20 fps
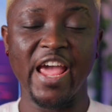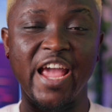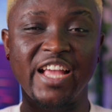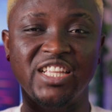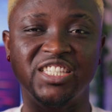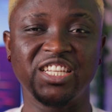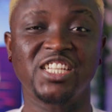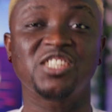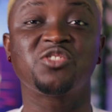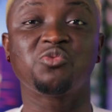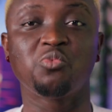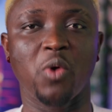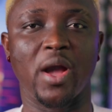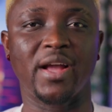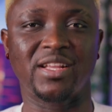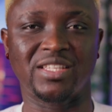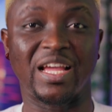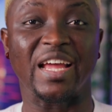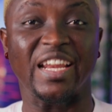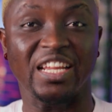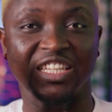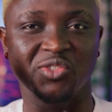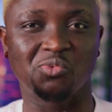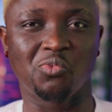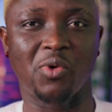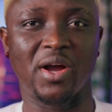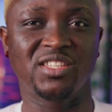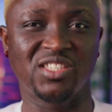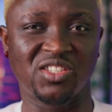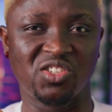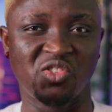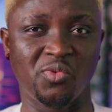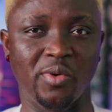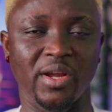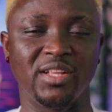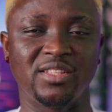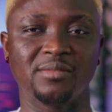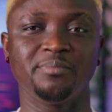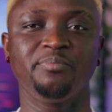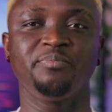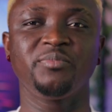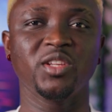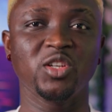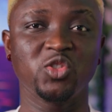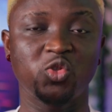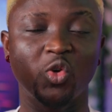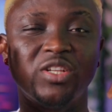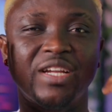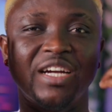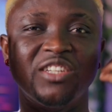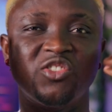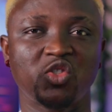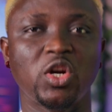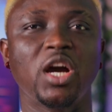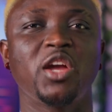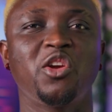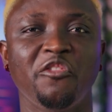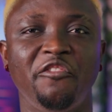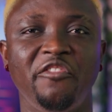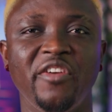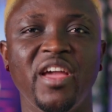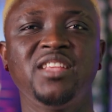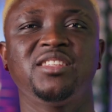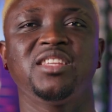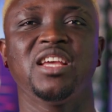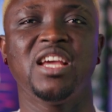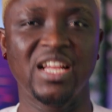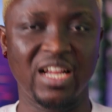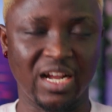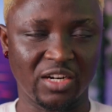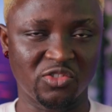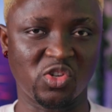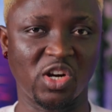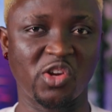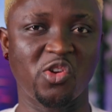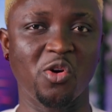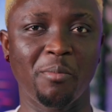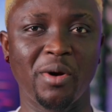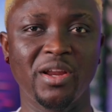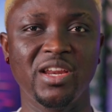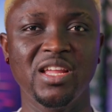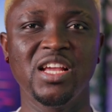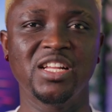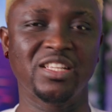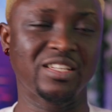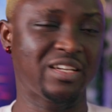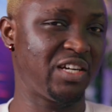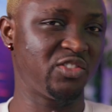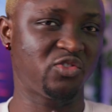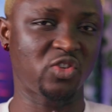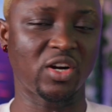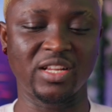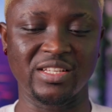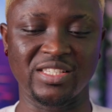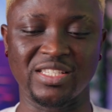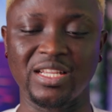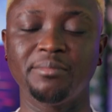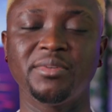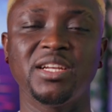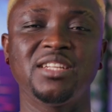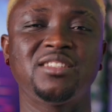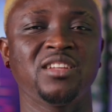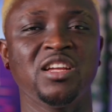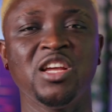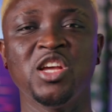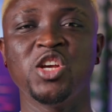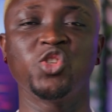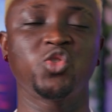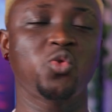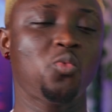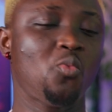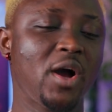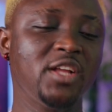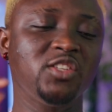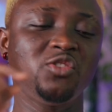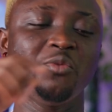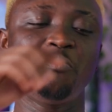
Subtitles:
It just works and it works great. So it can track your face, it can track your body, it can track the subject. So once